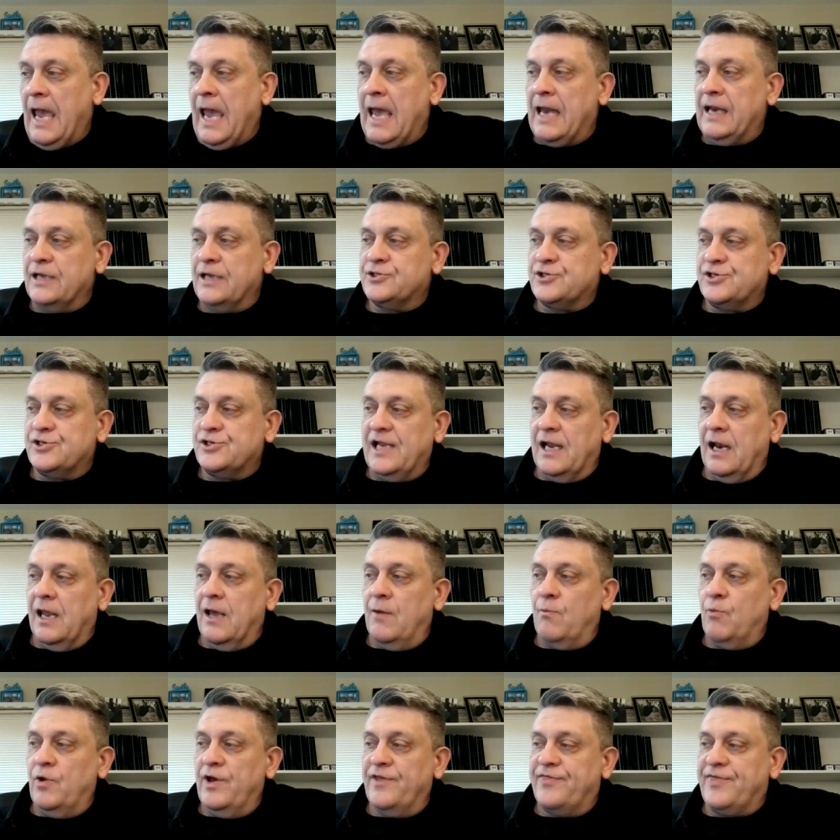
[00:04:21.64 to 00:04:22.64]
And it's
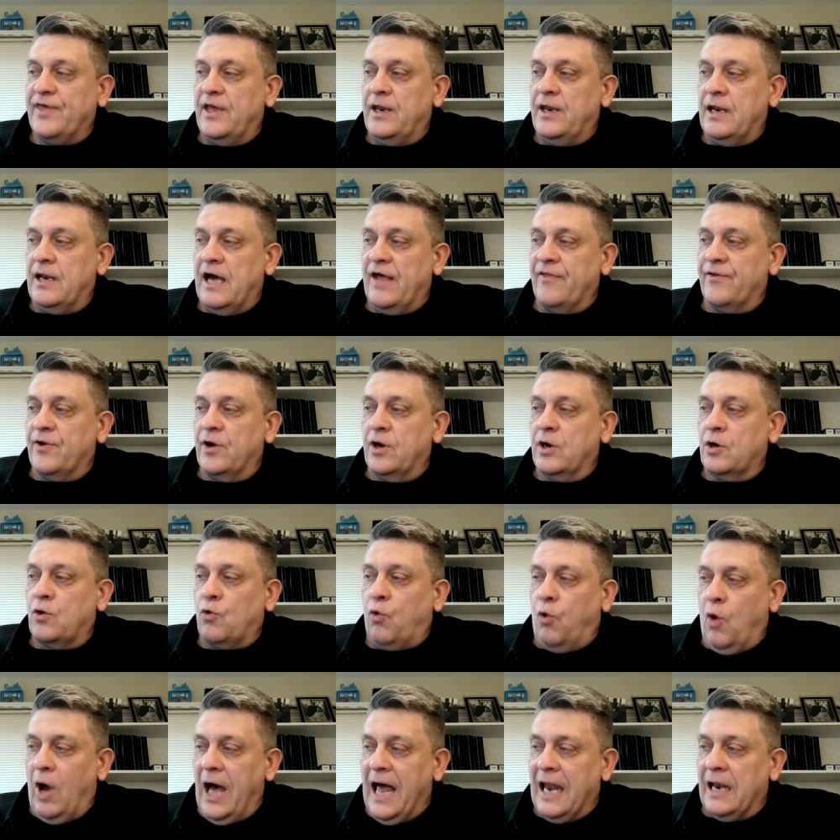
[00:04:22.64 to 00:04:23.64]
dealing with another
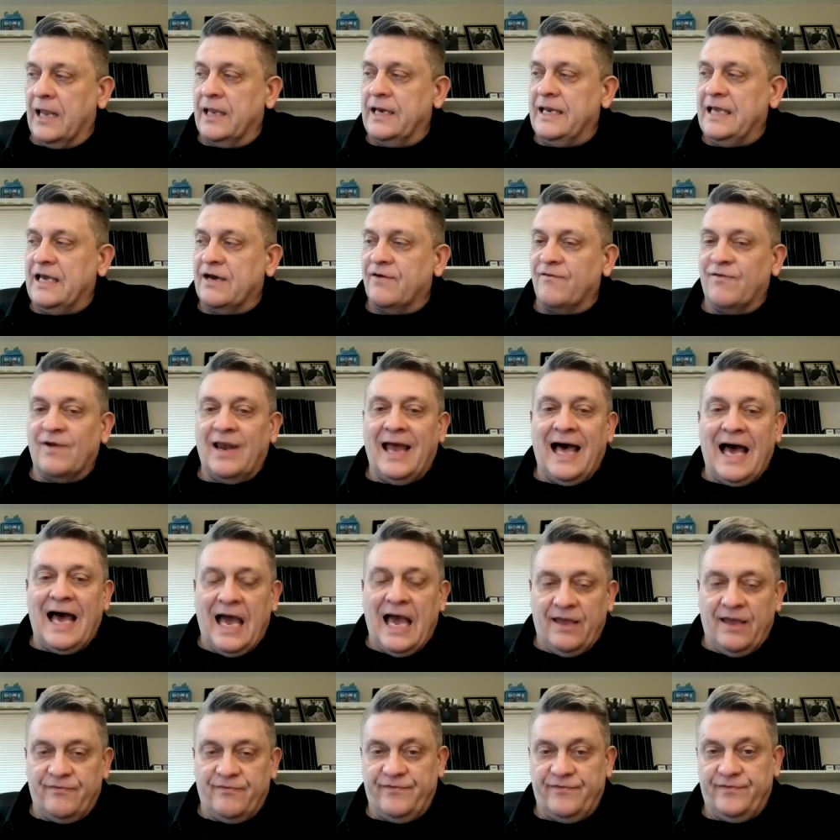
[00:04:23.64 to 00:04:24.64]
quality of
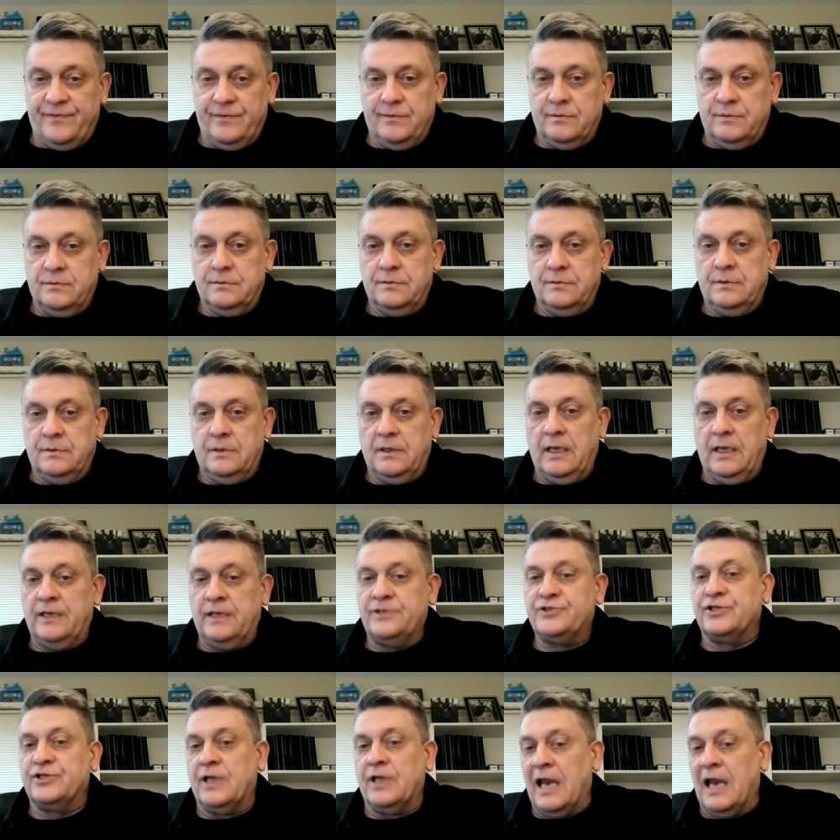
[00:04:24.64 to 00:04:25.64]
life.
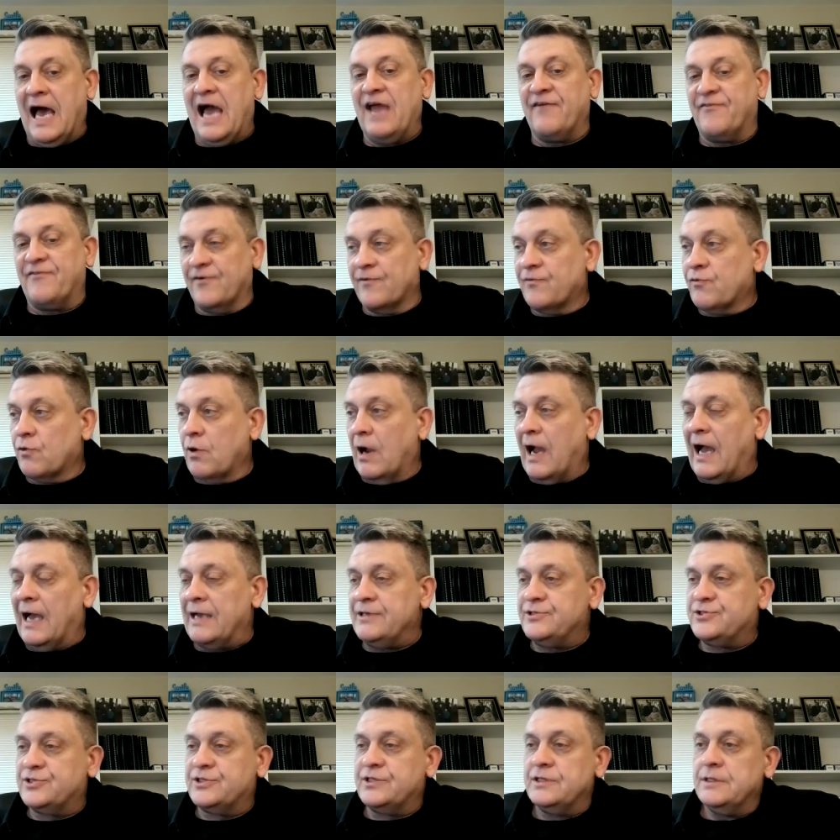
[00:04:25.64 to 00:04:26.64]
It's the life of
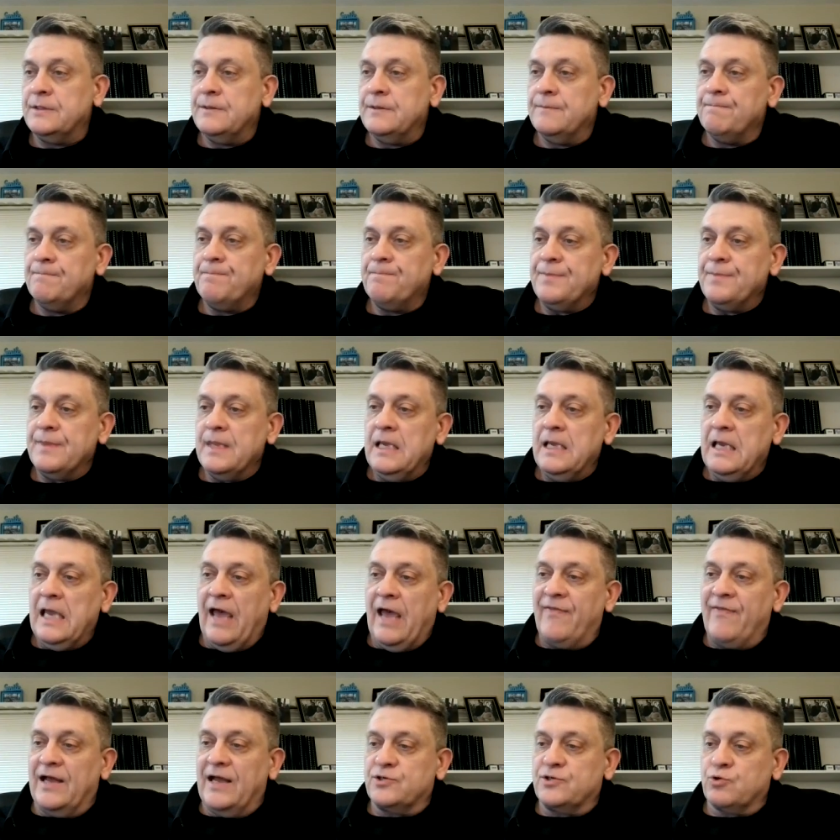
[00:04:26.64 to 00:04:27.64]
Christ.
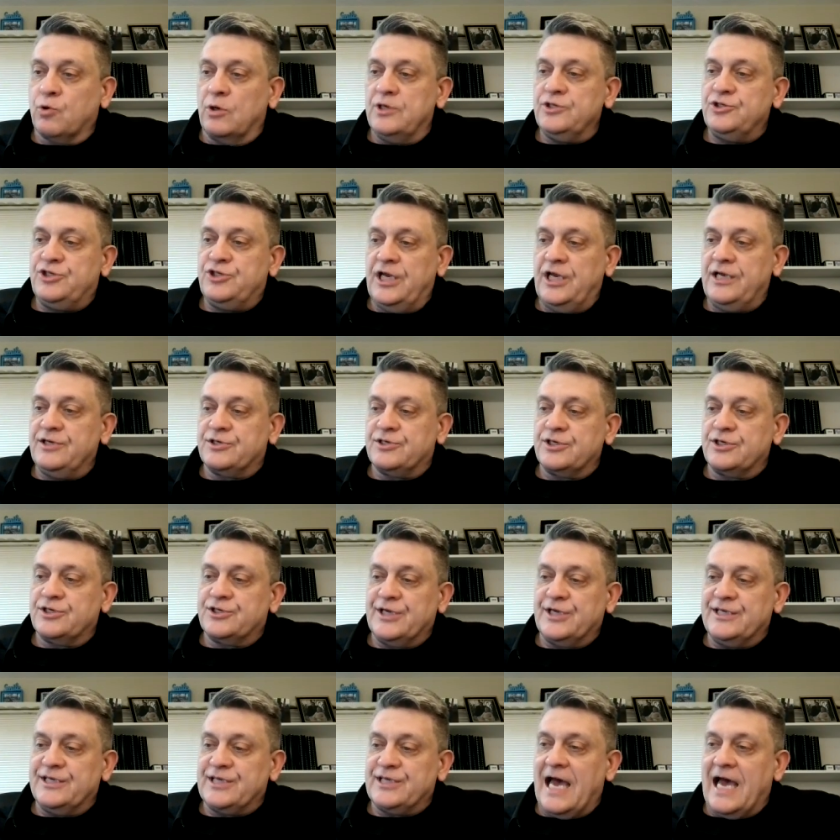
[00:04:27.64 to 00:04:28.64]
And that's what Jesus
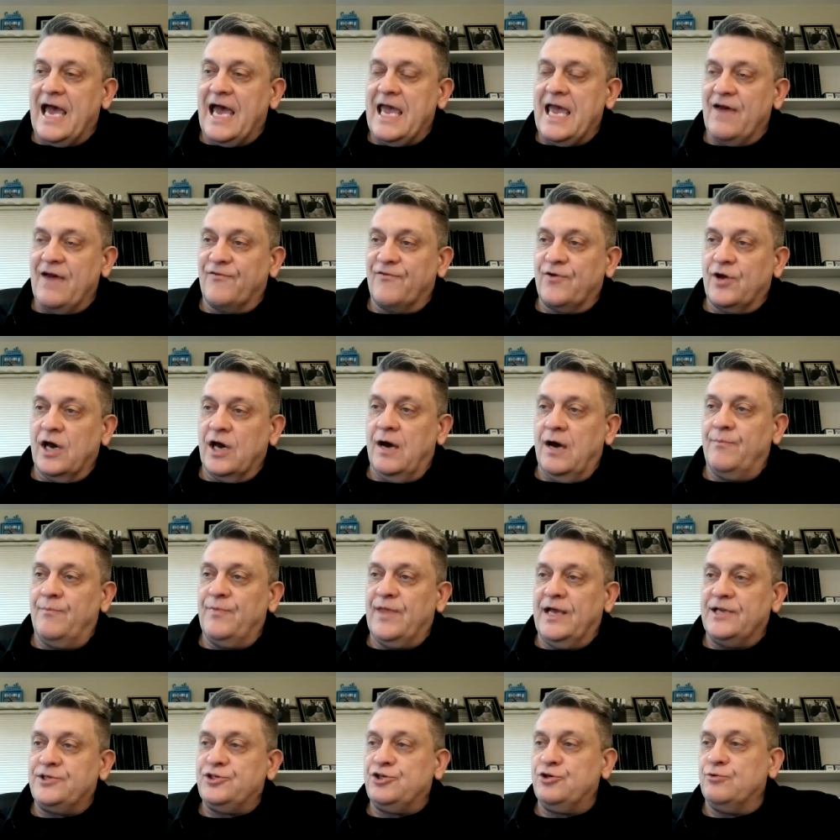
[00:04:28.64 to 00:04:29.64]
says, I have come
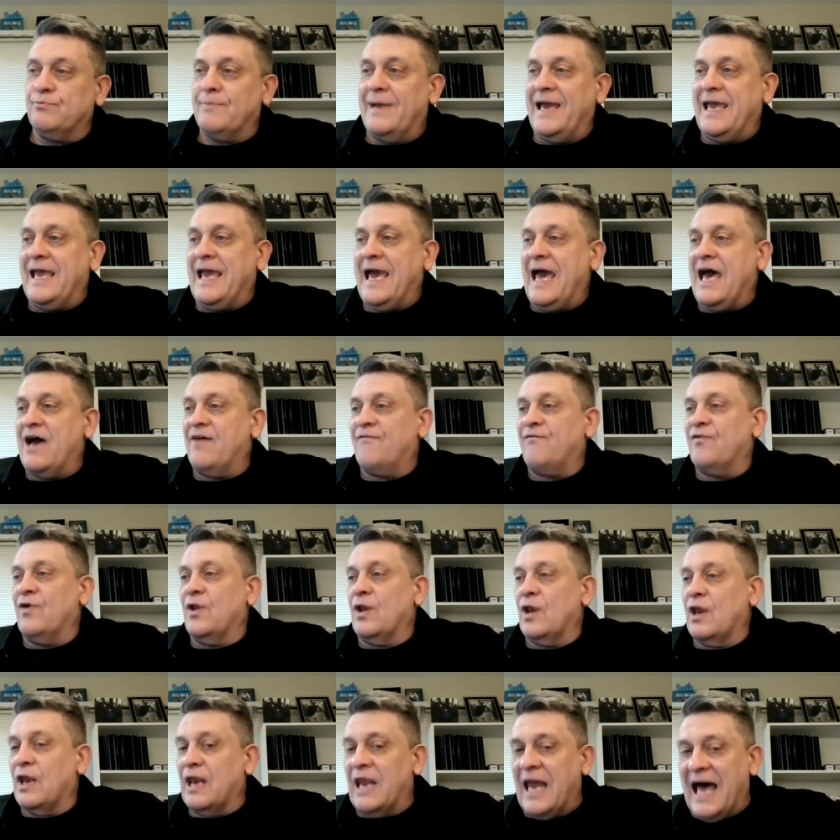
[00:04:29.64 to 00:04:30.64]
that you may have
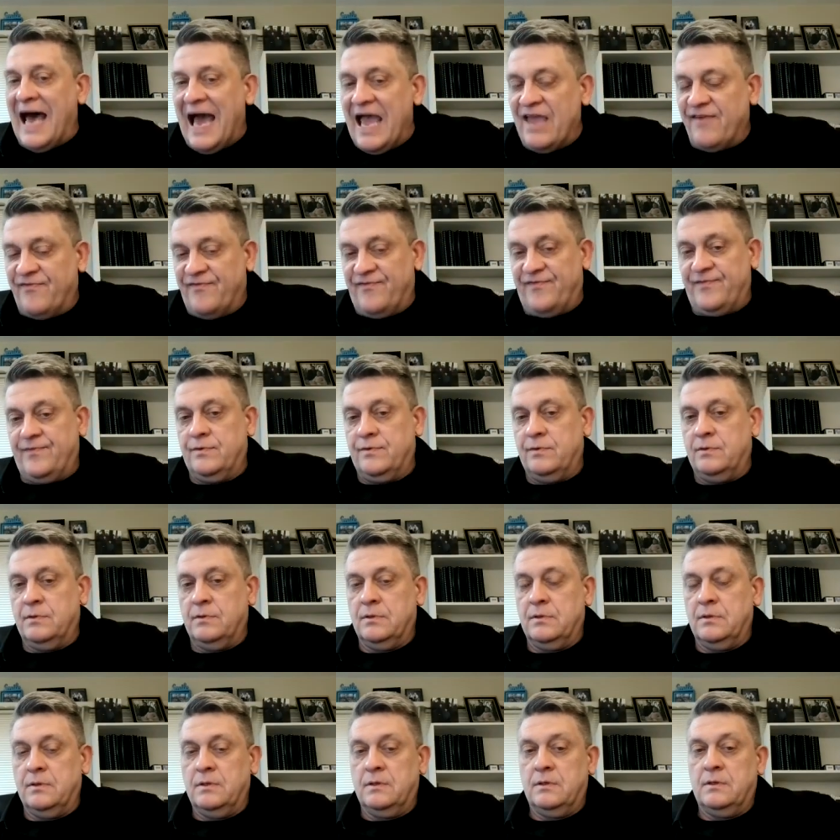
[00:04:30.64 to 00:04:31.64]
life
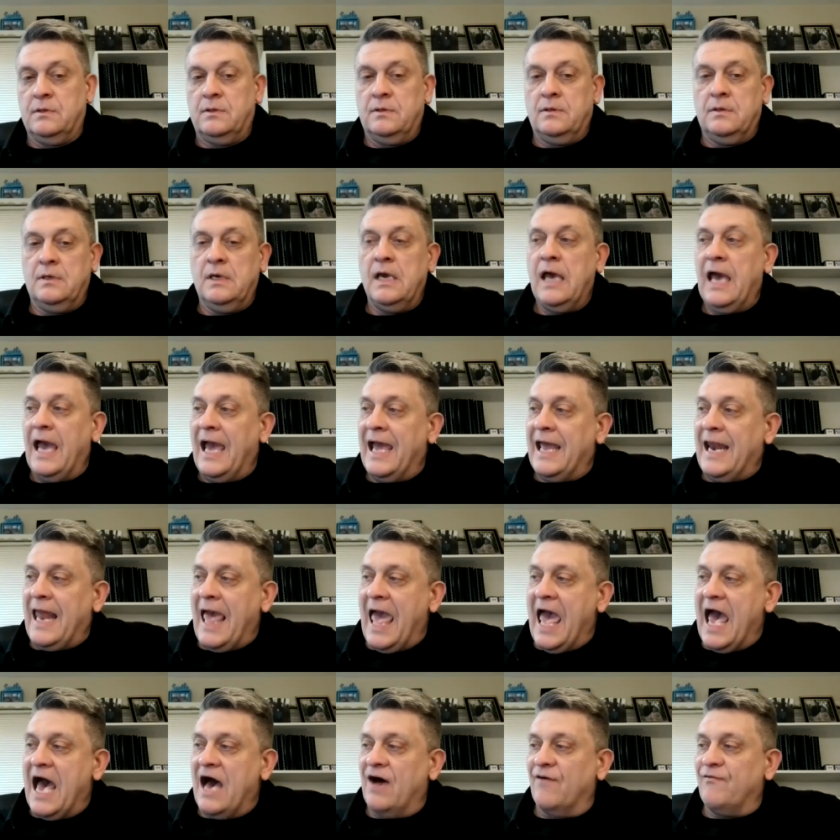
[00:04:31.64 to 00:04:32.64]
and
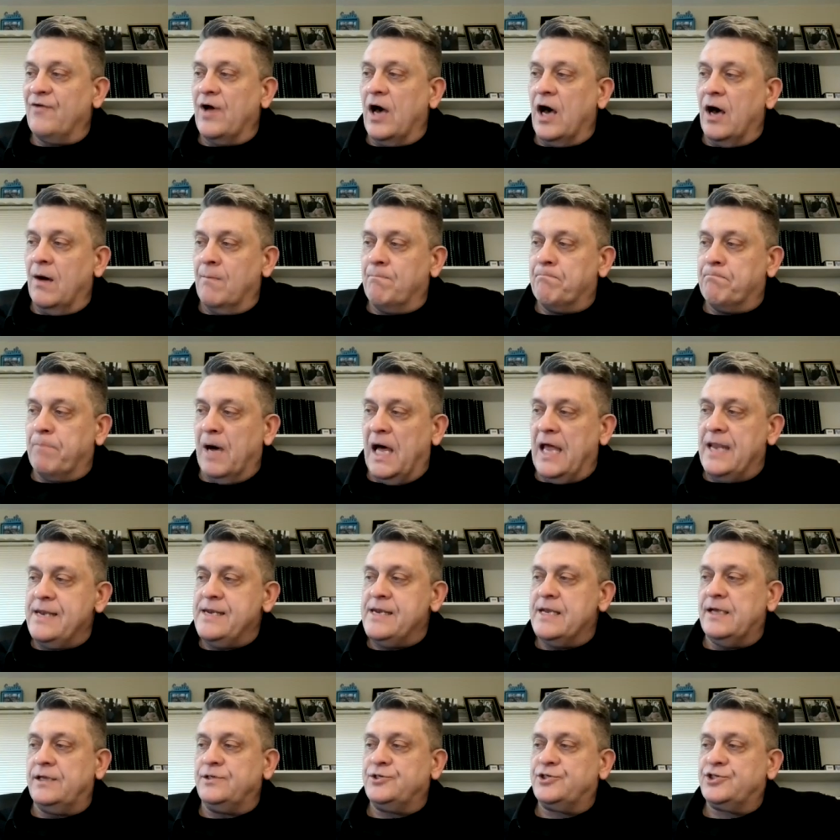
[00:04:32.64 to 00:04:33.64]
have
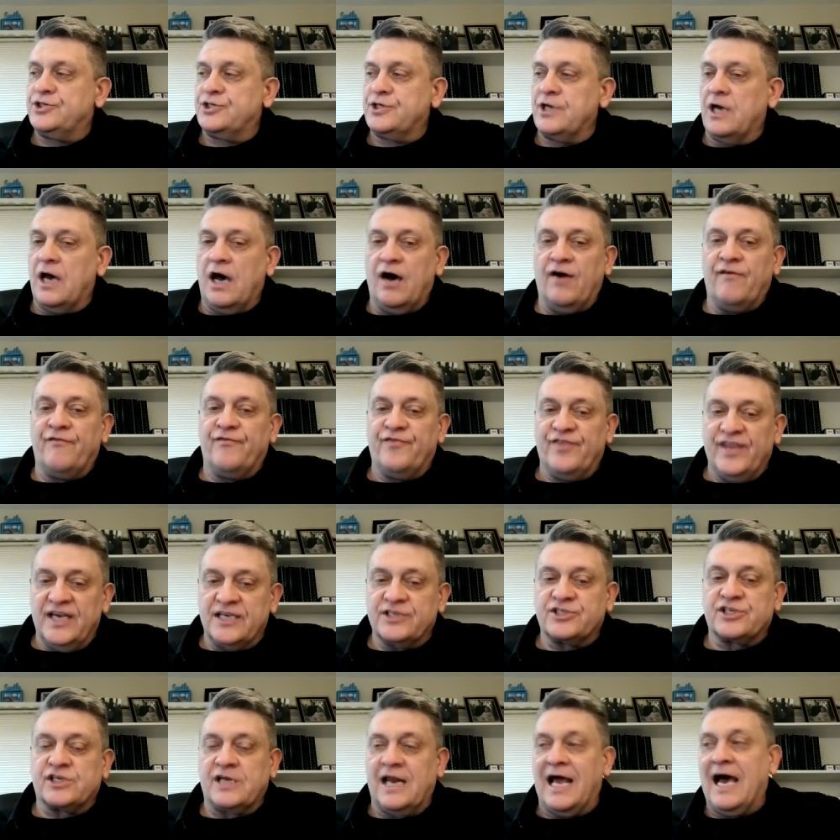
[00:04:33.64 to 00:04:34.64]
abundance of
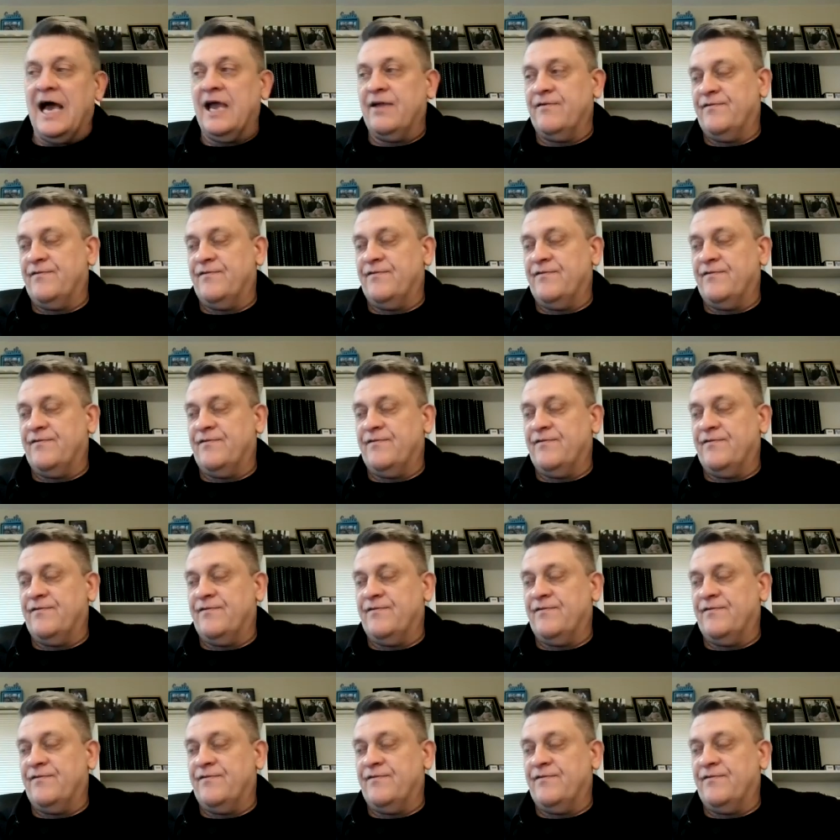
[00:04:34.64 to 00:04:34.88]
this